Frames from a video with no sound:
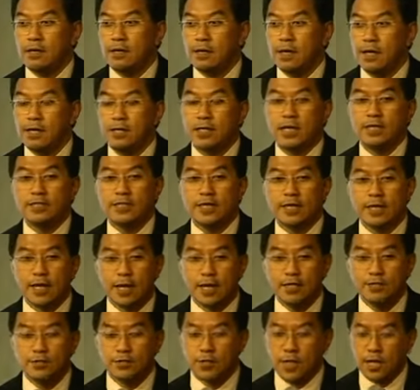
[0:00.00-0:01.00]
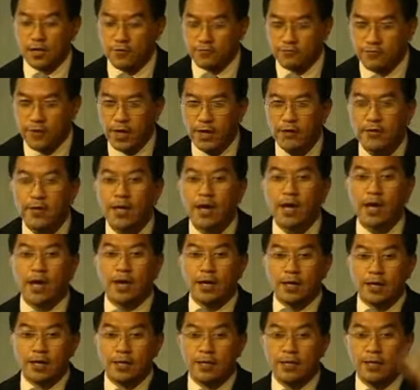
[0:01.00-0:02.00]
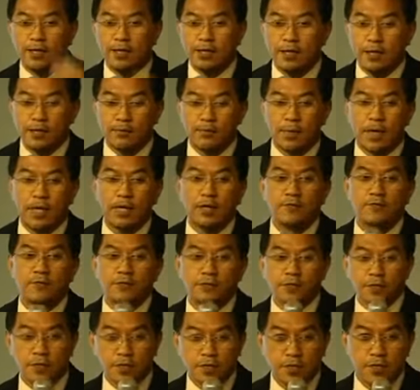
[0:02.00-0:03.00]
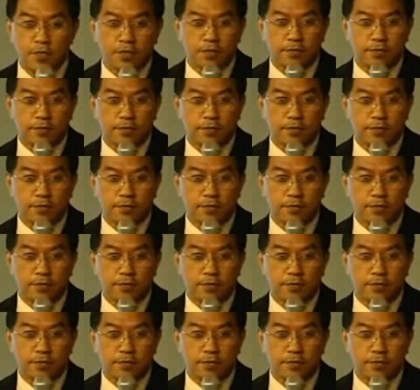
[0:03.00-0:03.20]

and nothing else, you have very high photoscan